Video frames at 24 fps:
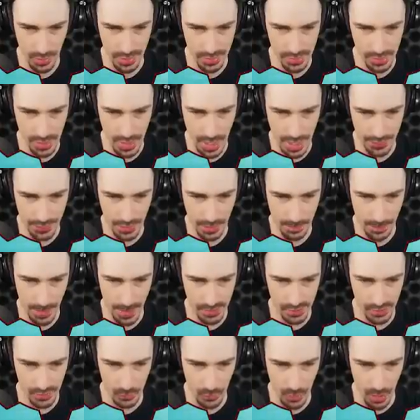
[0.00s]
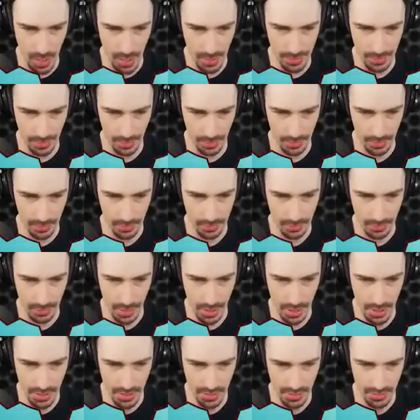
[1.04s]
it's not the best walker.
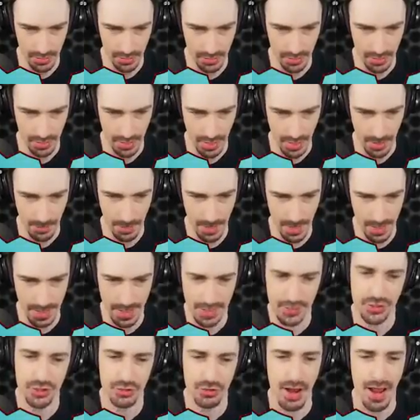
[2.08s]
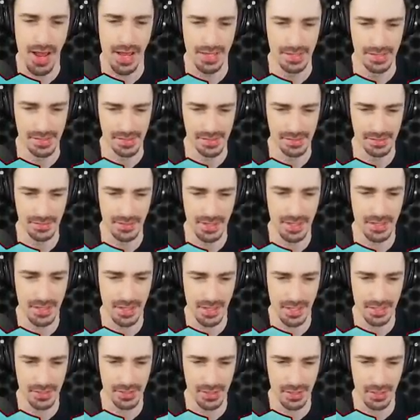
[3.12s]
But it tries.
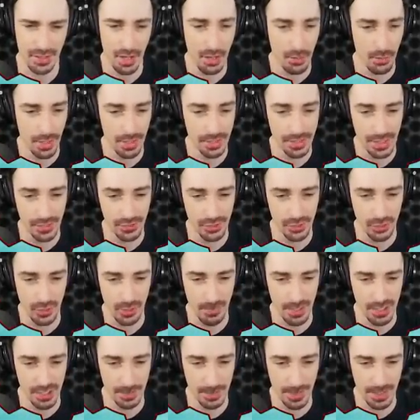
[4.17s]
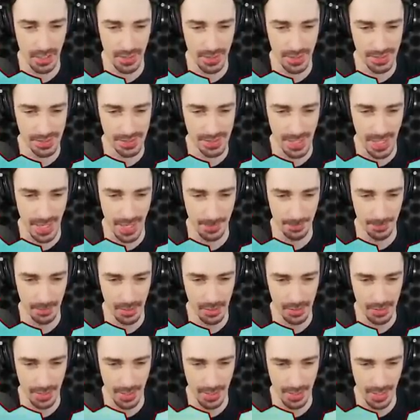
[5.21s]
Oh, it's actually doing much better this time.
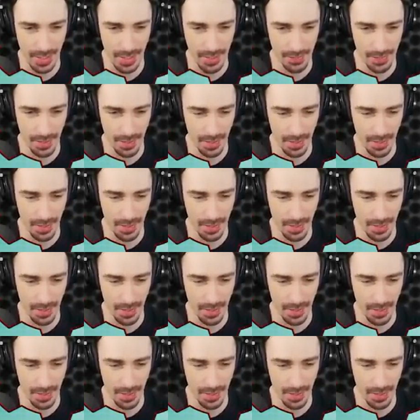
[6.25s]
Okay, and